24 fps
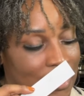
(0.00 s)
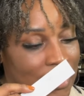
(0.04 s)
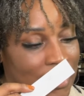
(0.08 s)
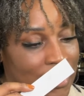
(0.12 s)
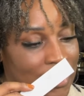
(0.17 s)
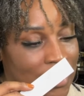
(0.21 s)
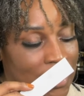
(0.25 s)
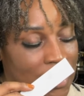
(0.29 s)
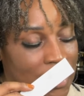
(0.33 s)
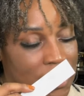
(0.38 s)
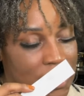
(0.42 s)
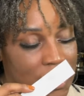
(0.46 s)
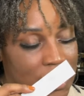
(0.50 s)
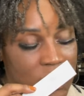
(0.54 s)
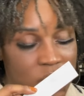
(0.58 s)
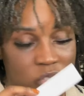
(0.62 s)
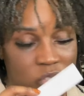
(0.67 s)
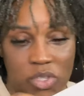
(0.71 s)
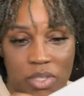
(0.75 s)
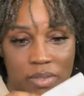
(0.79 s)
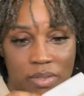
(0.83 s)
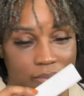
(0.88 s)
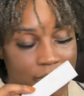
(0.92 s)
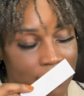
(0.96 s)
This
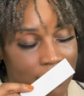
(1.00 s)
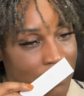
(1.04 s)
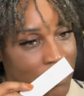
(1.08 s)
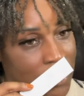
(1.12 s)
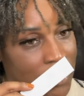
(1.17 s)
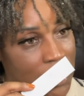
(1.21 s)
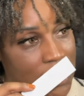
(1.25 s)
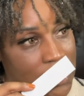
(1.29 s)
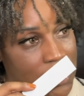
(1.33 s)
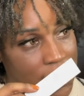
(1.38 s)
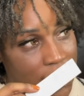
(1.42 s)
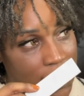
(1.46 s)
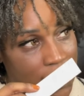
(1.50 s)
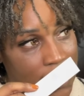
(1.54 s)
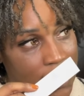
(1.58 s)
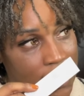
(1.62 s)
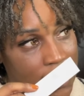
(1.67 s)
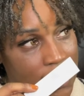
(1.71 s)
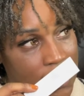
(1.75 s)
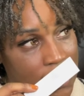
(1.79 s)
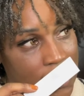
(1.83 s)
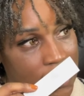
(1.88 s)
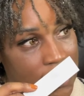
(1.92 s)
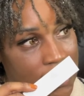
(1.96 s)

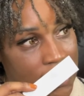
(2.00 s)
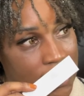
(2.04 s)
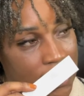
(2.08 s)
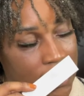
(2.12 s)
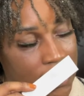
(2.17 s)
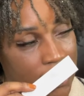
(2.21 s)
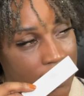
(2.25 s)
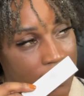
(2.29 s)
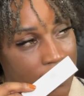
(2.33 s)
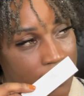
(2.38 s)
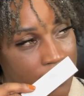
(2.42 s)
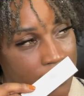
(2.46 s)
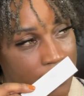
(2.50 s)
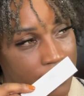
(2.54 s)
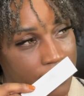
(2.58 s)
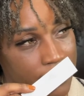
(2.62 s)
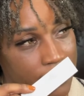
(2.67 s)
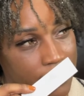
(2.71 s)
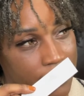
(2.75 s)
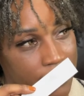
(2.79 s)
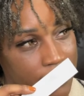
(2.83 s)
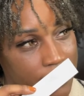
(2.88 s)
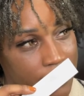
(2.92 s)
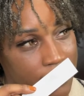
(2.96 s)
is,
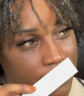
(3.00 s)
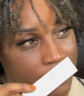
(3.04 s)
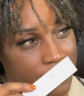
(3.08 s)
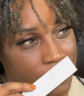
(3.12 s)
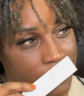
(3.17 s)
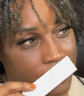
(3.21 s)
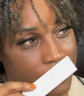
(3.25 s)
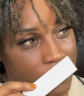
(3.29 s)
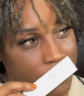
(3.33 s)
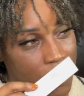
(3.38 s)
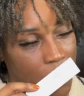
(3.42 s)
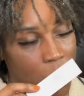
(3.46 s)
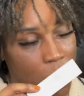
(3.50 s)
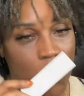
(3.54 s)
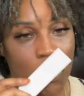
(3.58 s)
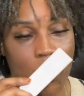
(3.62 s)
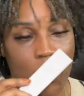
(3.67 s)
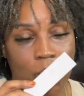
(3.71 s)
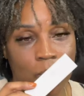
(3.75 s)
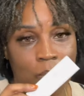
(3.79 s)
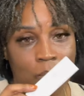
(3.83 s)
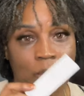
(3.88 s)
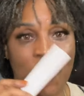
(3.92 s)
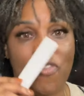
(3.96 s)

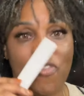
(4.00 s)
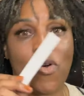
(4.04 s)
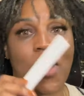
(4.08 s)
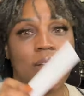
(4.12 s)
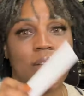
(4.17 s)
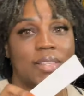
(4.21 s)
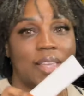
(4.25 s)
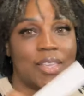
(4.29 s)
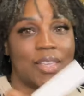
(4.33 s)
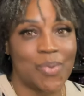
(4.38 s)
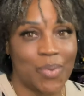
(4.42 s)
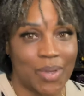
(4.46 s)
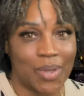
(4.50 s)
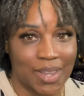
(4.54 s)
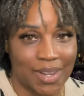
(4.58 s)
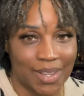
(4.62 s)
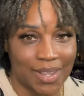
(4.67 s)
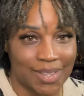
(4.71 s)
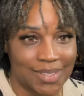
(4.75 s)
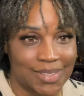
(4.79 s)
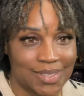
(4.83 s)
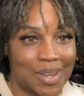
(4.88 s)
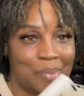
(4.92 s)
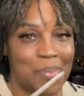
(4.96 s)
oh, before I tell you what it
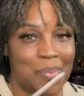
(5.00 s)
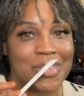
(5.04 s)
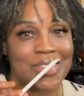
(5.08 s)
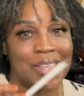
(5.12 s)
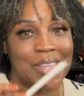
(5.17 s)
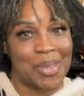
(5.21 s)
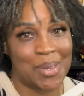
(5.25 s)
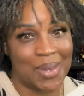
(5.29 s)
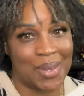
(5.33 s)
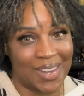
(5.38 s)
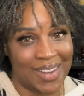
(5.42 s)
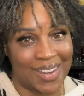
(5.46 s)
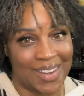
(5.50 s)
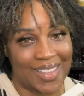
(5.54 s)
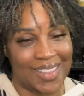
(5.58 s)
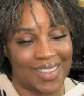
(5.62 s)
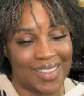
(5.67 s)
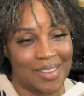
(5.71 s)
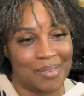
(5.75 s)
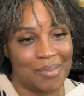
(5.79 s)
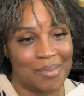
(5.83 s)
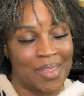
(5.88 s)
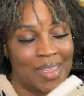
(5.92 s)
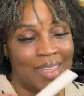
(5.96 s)
is, let me tell you the
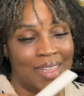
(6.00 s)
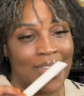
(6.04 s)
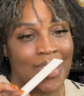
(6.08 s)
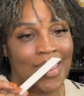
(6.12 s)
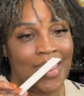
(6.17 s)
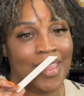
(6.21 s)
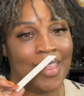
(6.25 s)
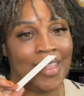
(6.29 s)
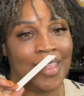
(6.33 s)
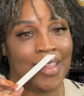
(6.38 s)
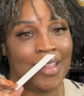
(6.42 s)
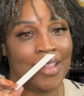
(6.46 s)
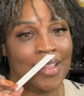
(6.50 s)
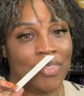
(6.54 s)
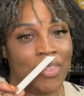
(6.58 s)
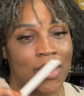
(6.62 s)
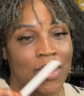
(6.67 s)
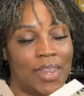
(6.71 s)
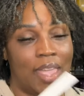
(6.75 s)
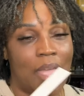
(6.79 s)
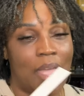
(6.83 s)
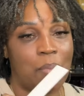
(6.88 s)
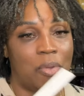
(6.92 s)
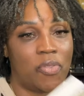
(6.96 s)
name. The
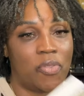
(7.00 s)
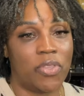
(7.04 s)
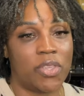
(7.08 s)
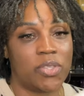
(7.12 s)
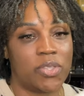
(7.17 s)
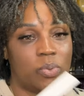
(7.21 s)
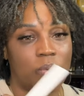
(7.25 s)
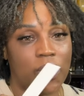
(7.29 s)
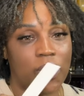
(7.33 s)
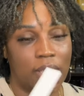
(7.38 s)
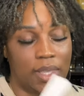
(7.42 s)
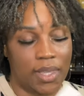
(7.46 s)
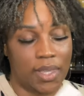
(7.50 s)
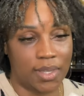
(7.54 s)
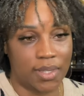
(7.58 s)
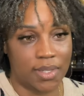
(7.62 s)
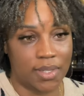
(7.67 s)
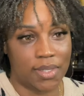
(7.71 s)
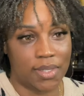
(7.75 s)
name of this one is